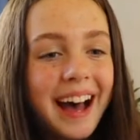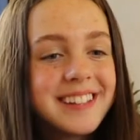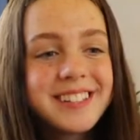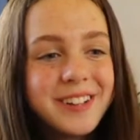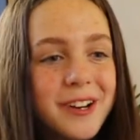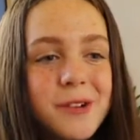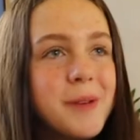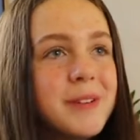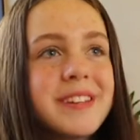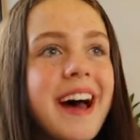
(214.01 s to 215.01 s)
I just try to
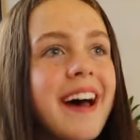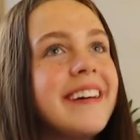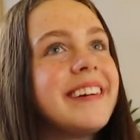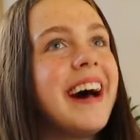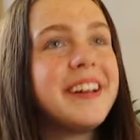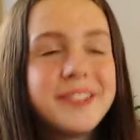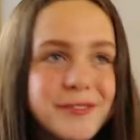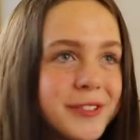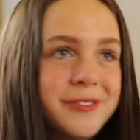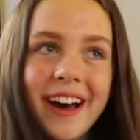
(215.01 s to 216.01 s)
remember that I do it
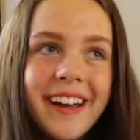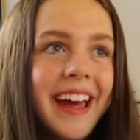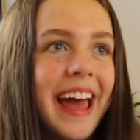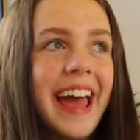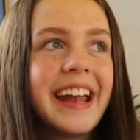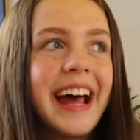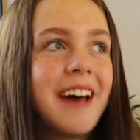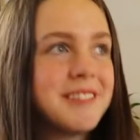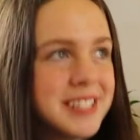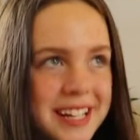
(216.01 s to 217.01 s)
for fun, and I
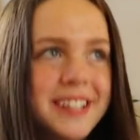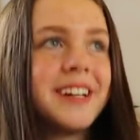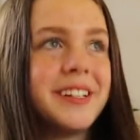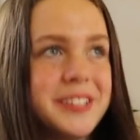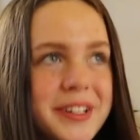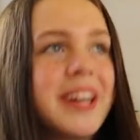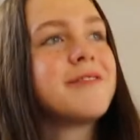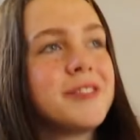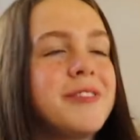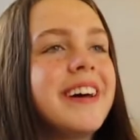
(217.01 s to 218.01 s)
have to stick on doing it
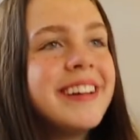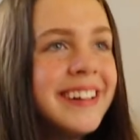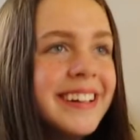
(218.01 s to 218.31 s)
for fun.